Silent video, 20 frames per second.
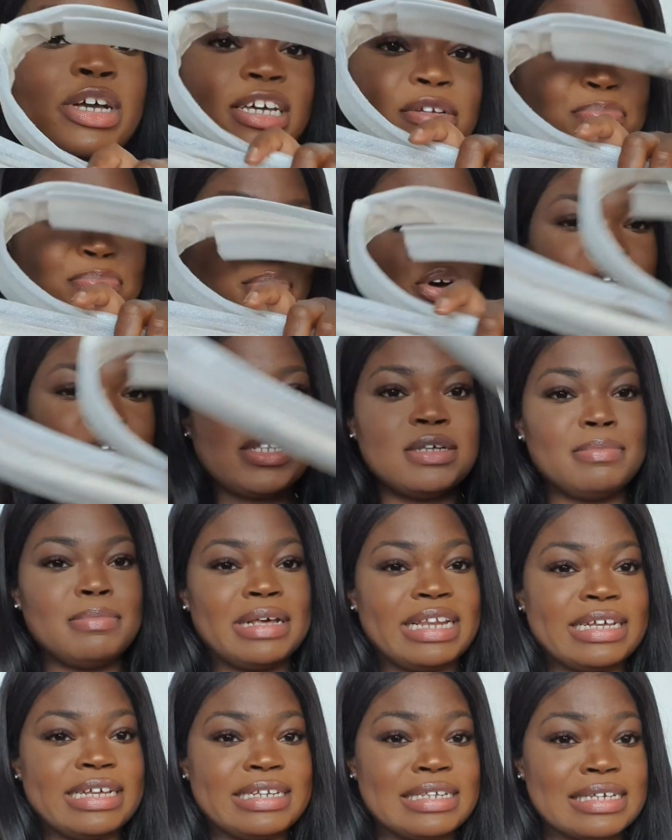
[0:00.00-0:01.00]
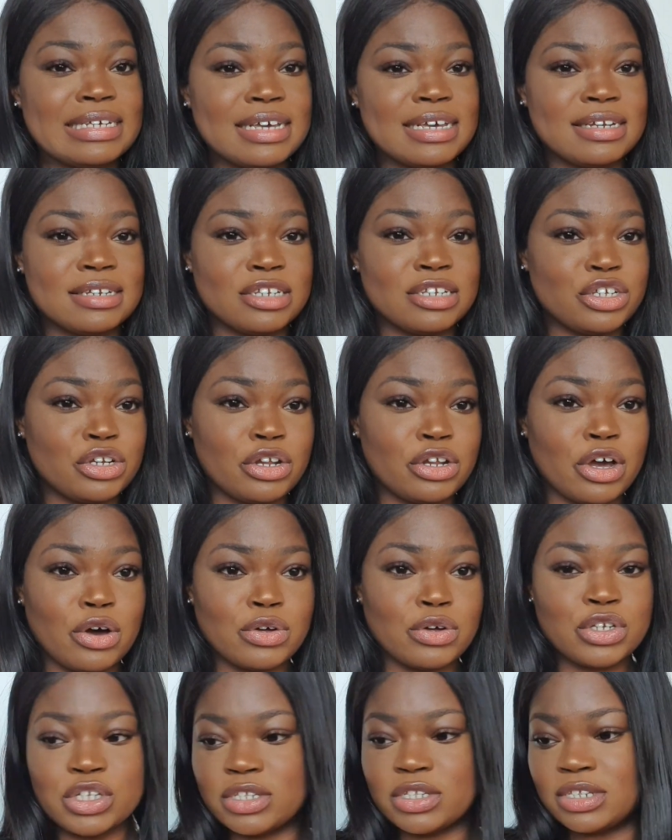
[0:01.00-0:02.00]
at portability and
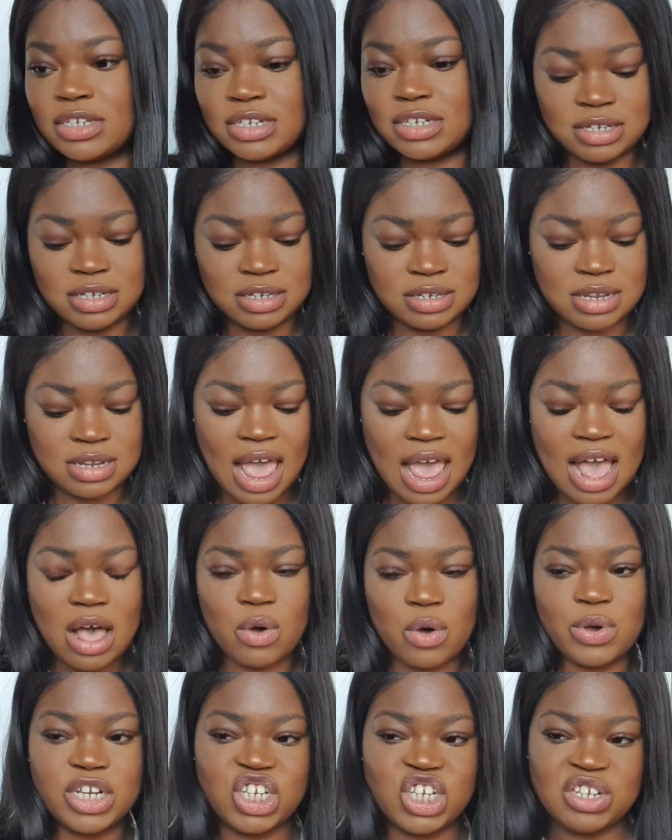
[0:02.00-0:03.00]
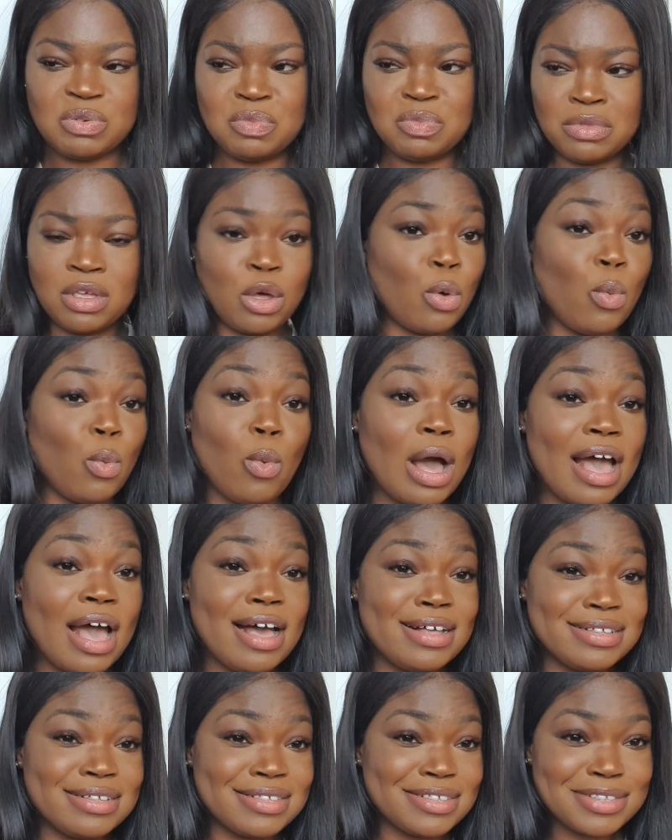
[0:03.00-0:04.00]
just how it
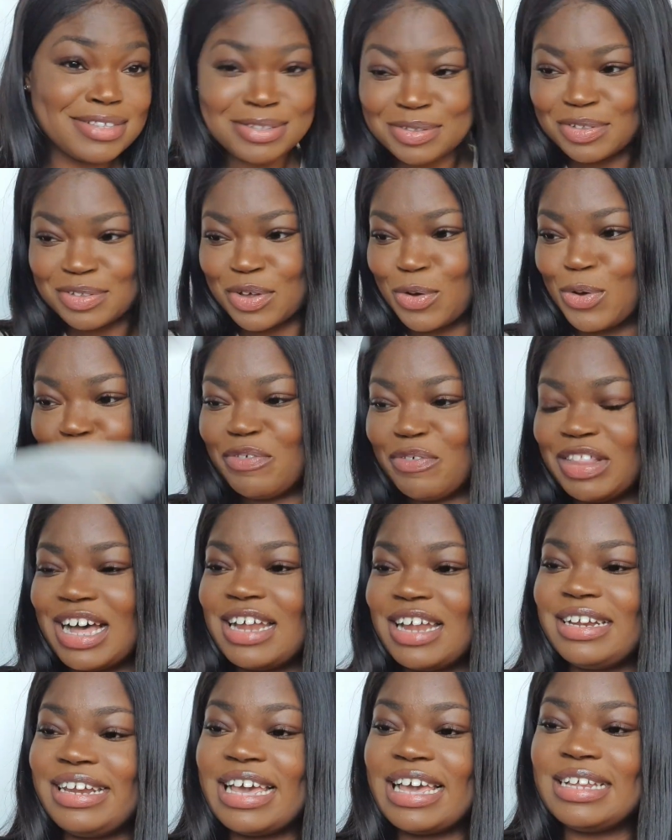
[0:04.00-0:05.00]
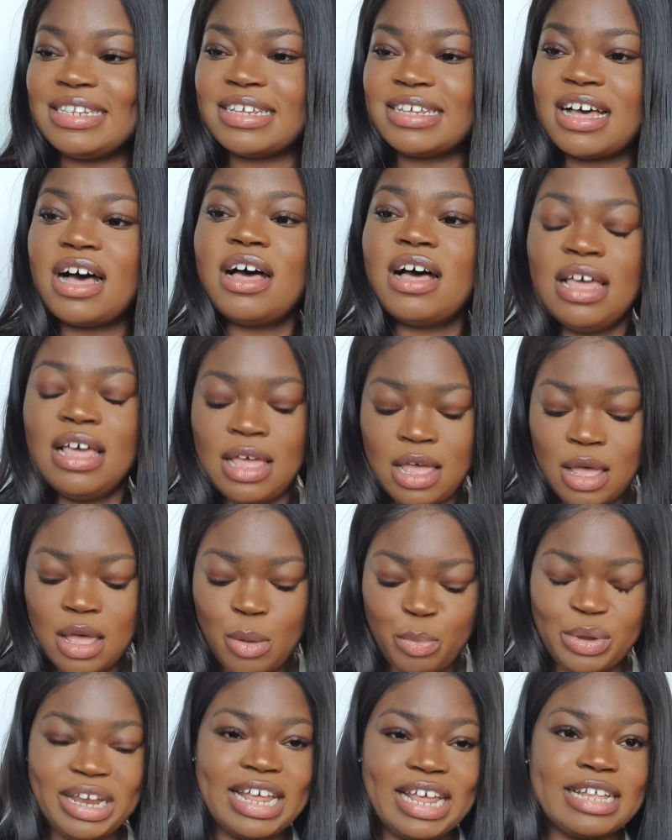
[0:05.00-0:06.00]
wears, all of that later,
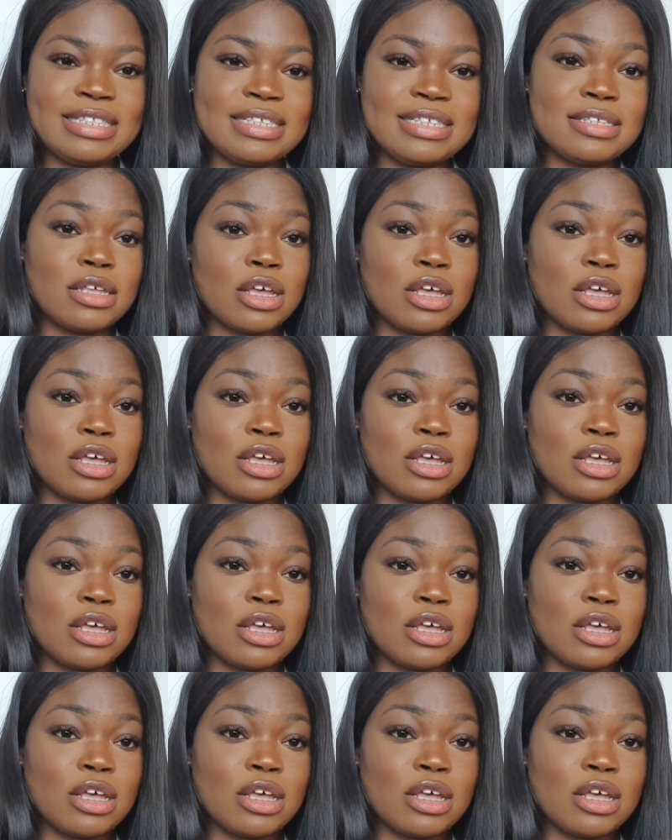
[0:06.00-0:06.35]
but let's